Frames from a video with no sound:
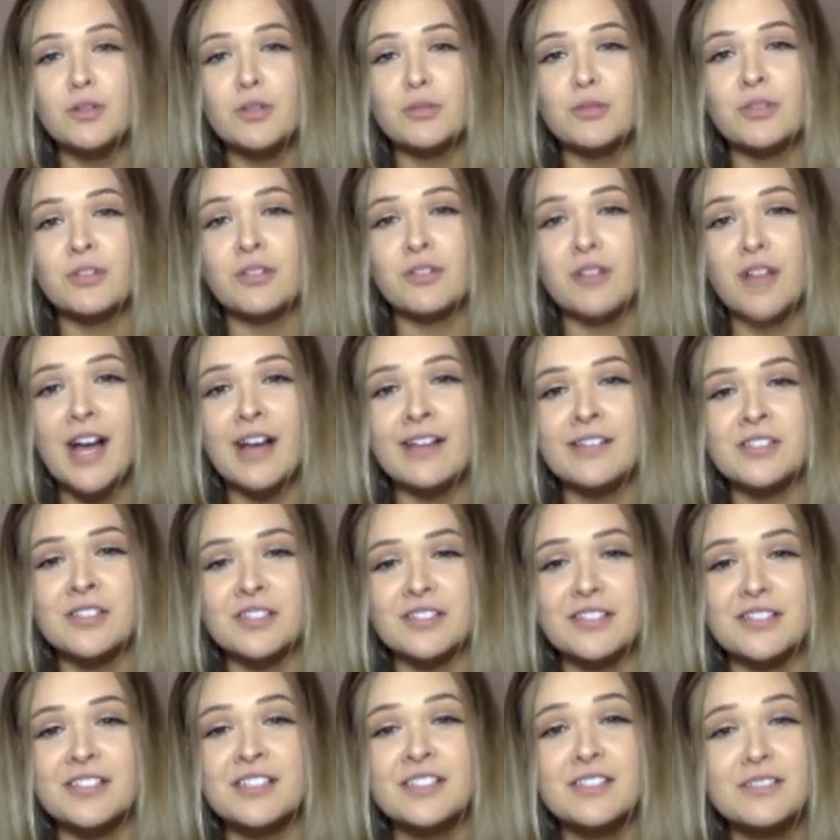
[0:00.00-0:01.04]
with glasses.
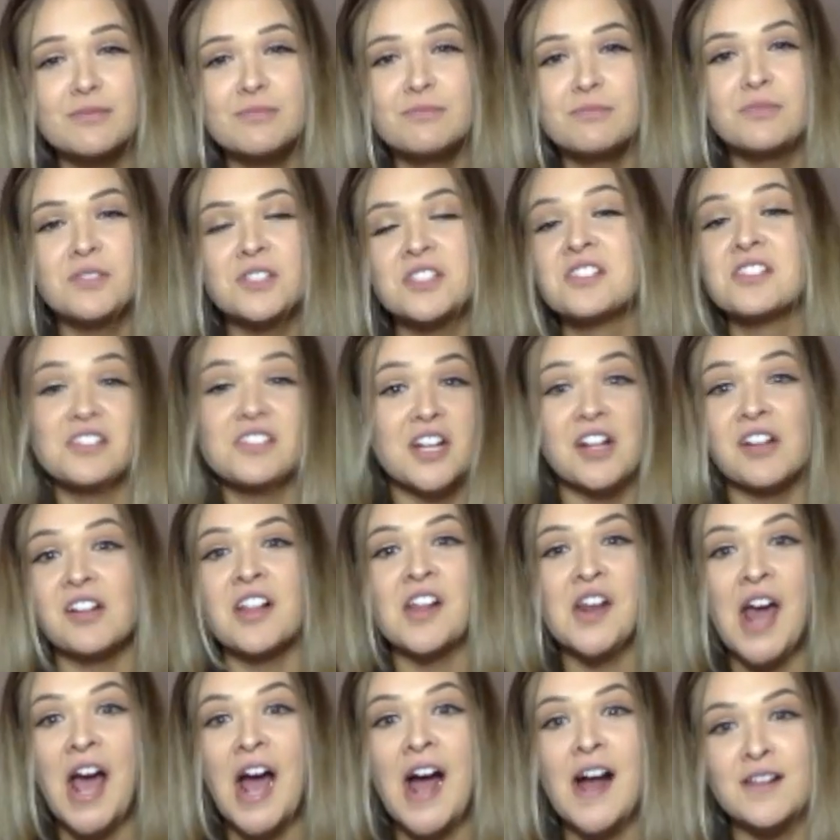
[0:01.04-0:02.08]
Still an
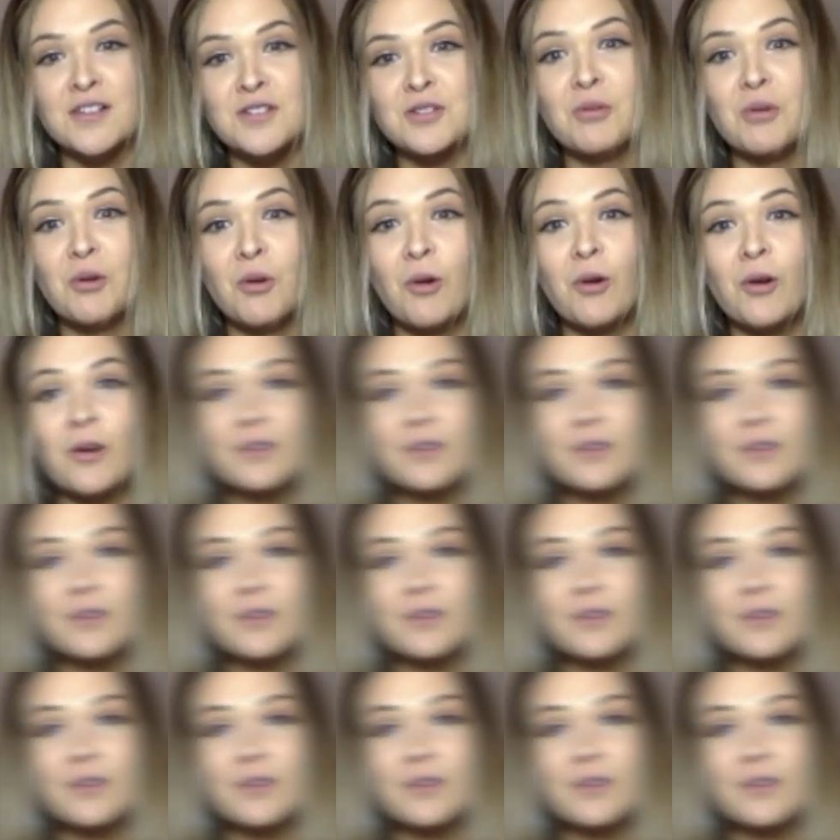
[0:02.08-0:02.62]
asshole.